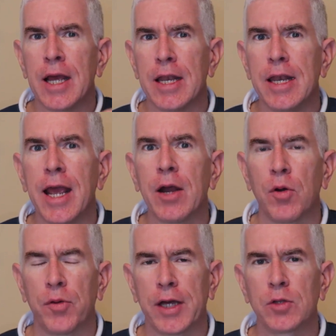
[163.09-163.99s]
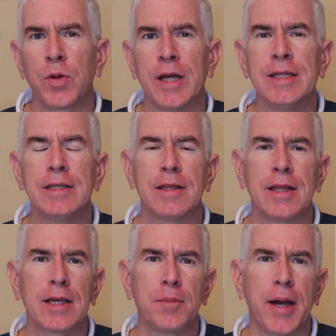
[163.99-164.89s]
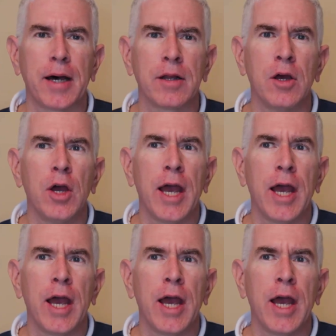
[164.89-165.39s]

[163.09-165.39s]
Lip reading: narrow. That's what I need to think about.